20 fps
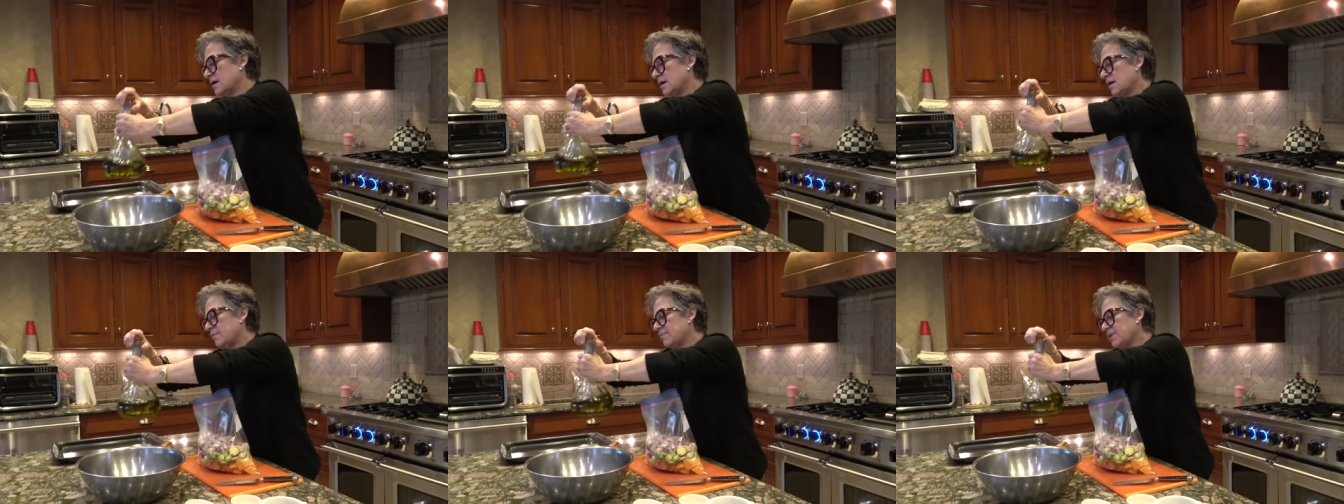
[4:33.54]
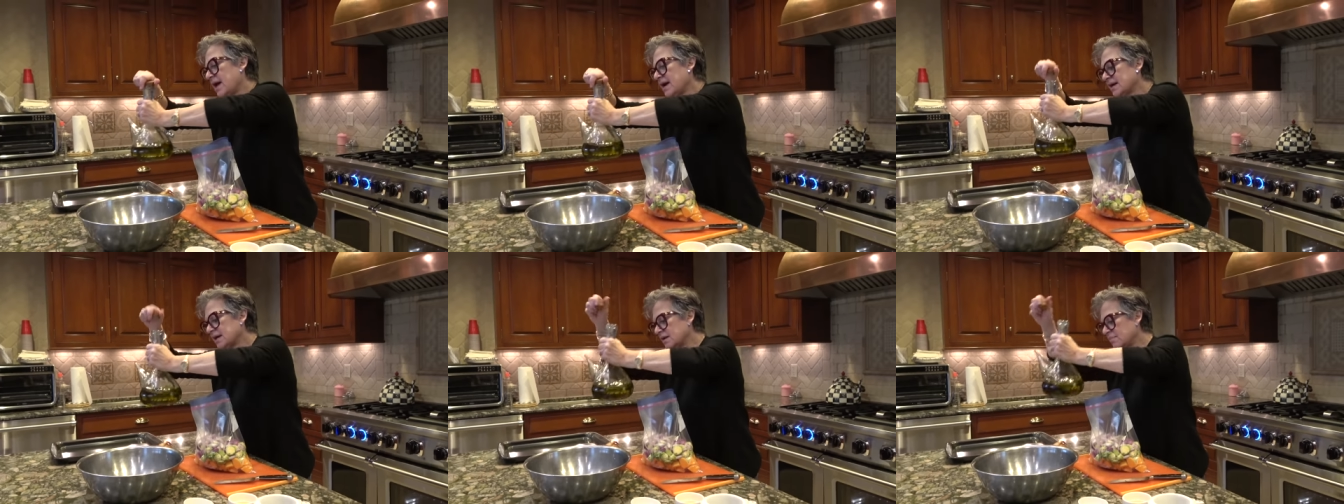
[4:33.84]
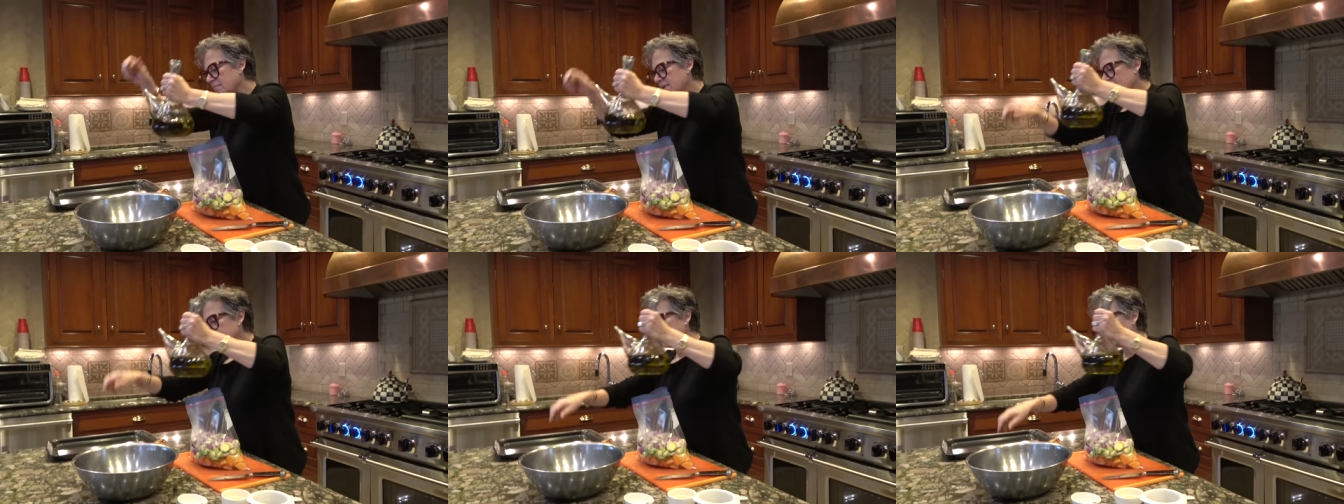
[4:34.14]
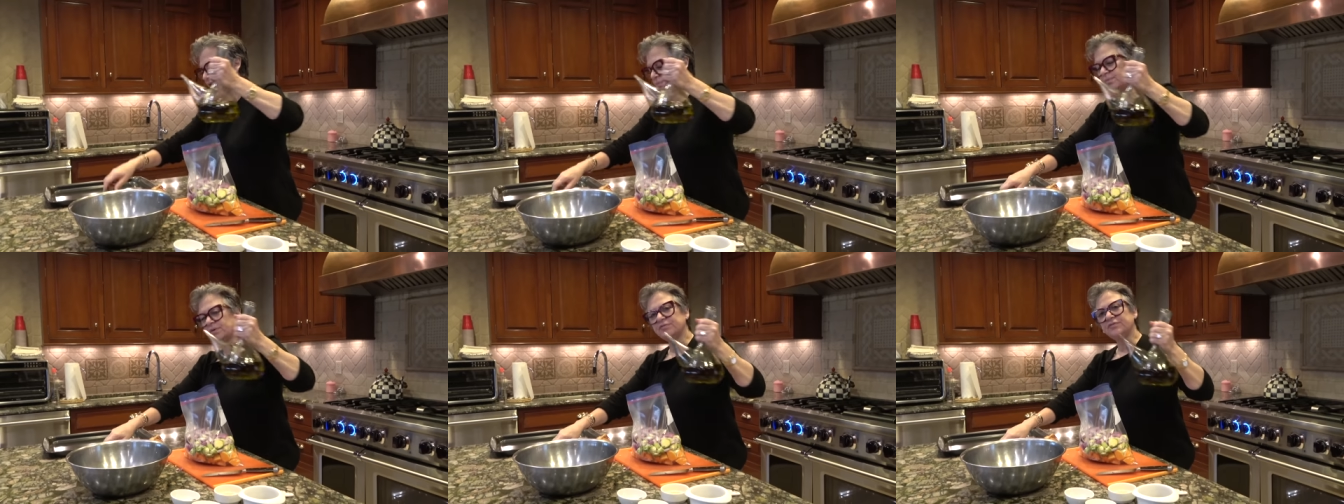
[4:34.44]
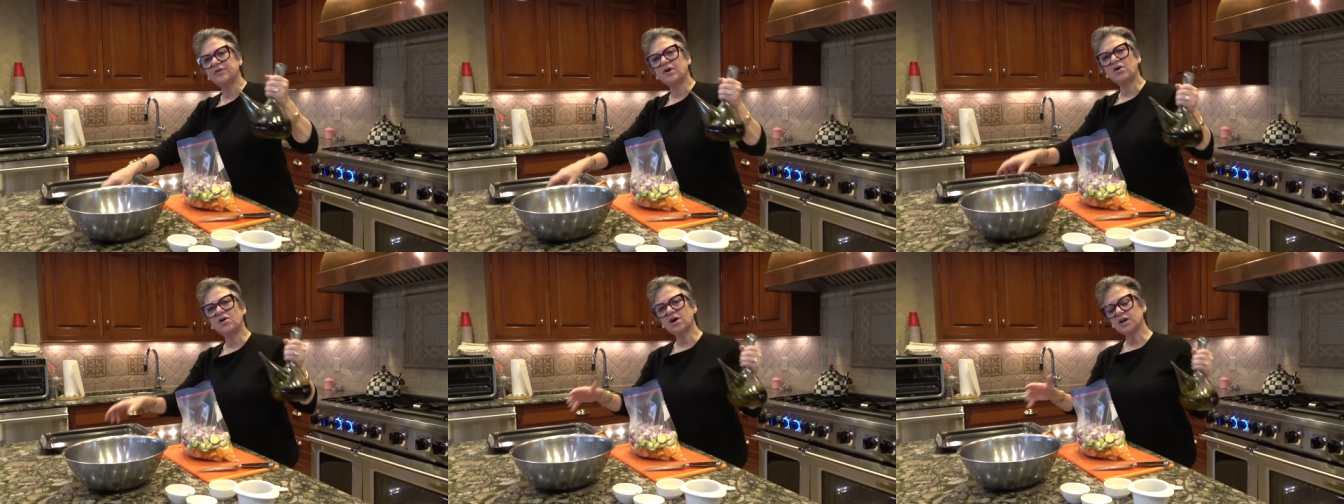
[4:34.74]
I'm not gonna measure, but
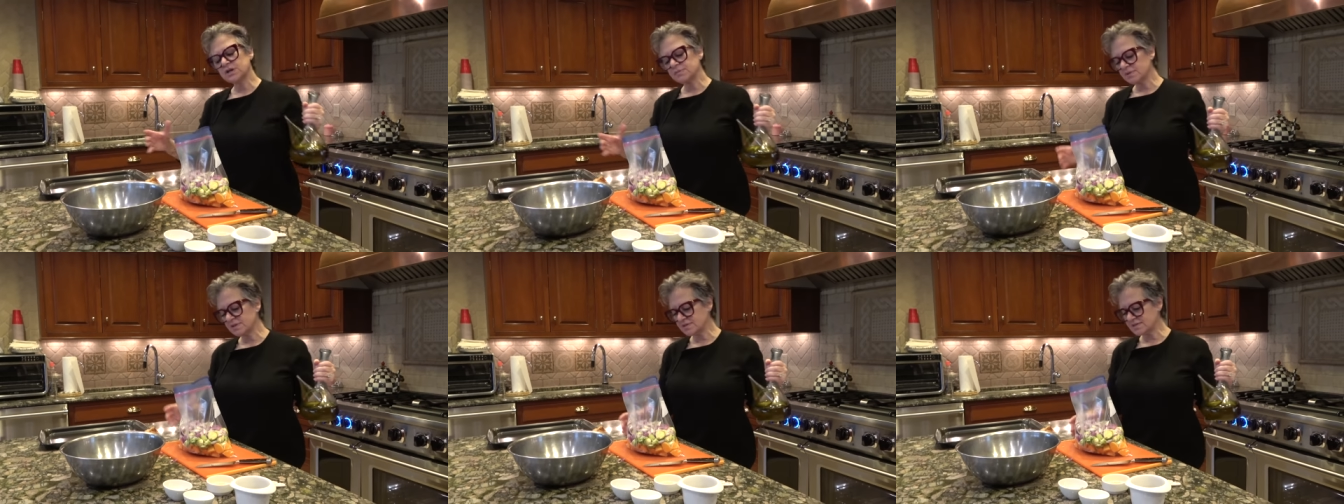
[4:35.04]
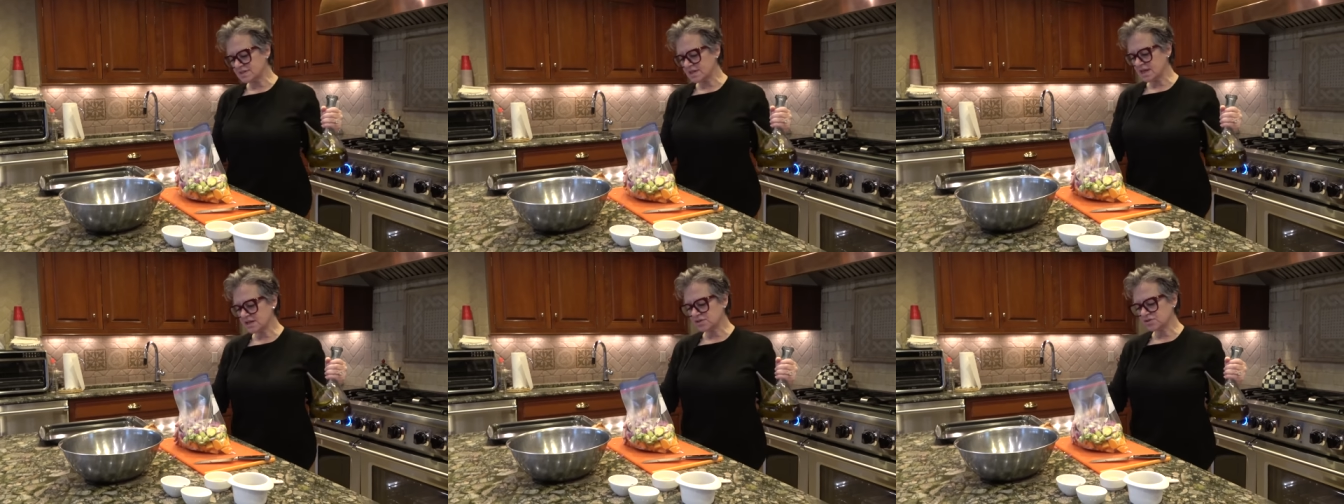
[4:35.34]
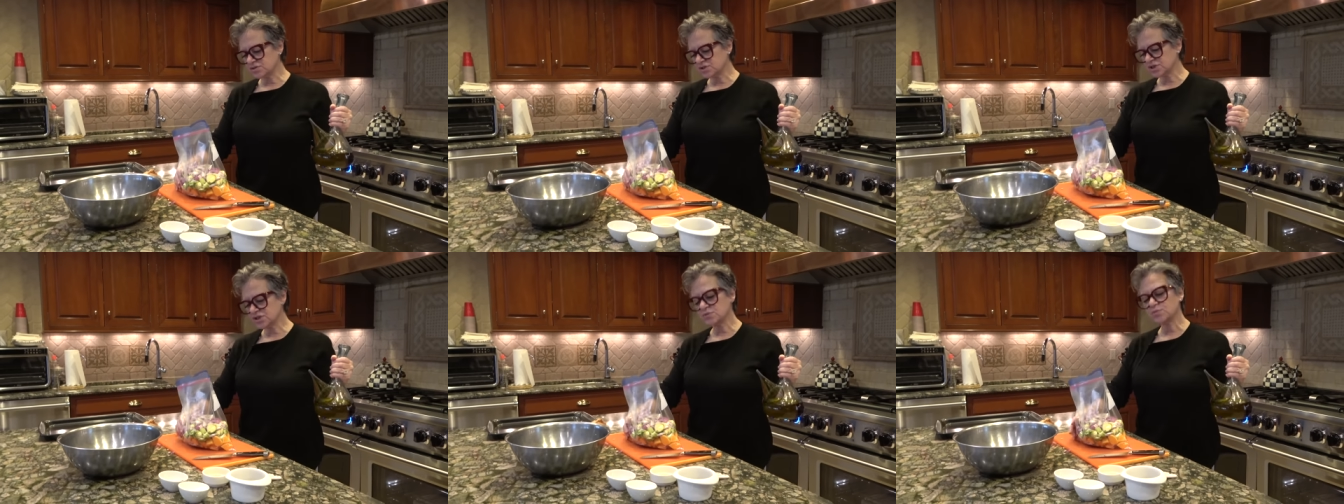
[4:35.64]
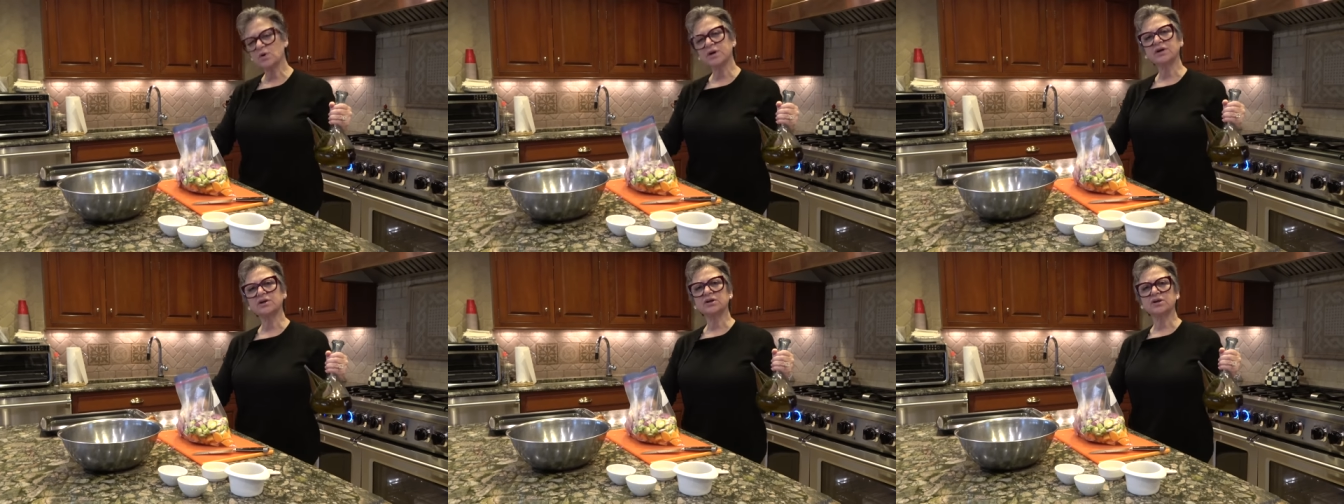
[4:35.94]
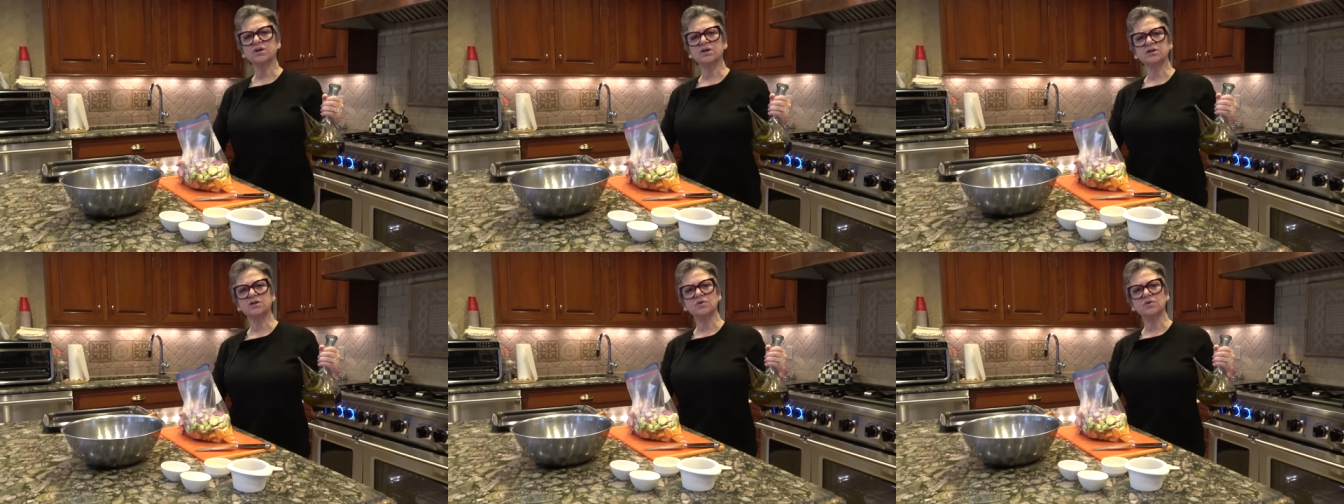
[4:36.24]
for argument's sake, you just wanna,